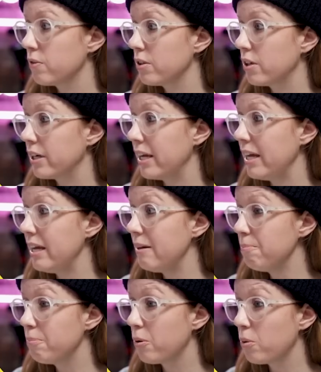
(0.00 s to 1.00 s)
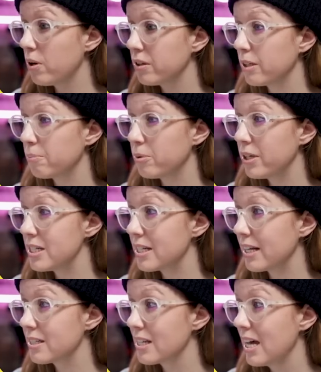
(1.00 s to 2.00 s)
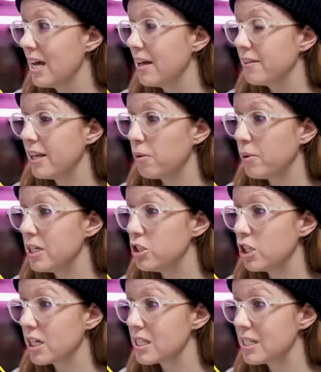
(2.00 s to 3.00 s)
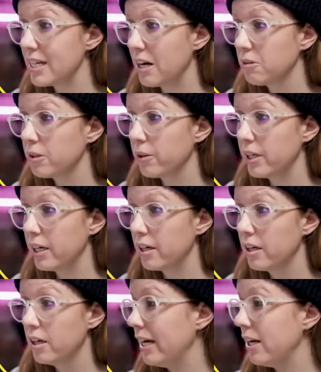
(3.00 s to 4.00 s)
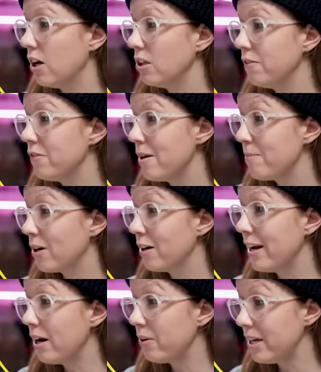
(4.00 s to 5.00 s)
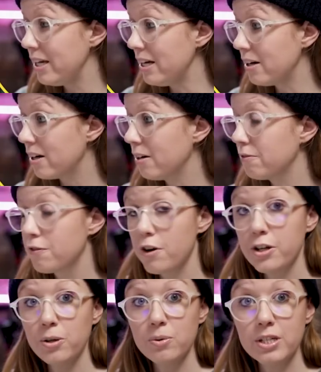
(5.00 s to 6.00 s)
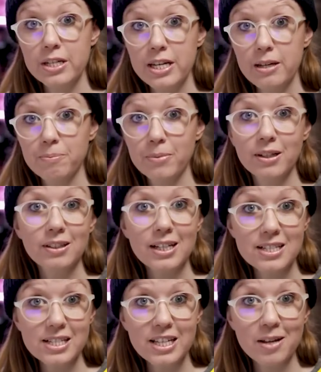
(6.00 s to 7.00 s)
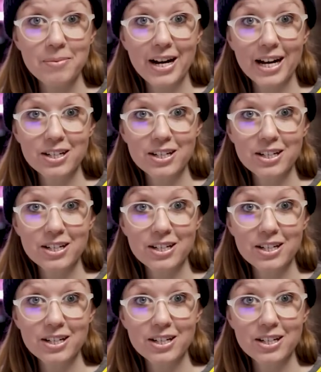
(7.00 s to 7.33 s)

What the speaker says: folder and import the presets that we just downloaded. And all of them are now here for you to keep. Let's see them in